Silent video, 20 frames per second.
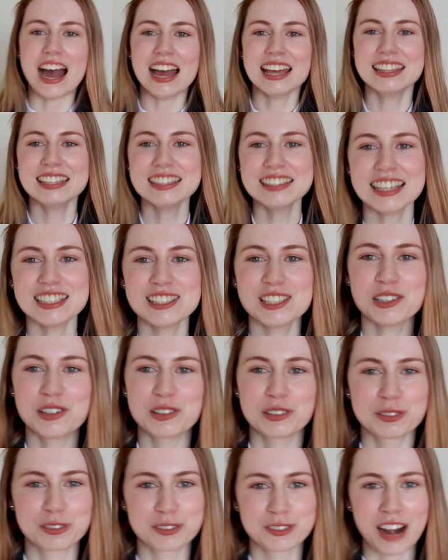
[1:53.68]
I think that's a
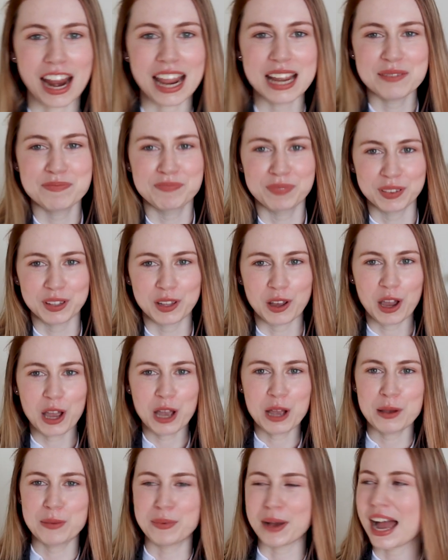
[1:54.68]
great
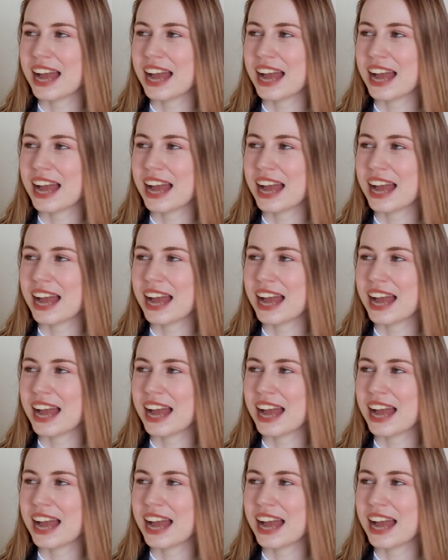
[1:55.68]
blurb.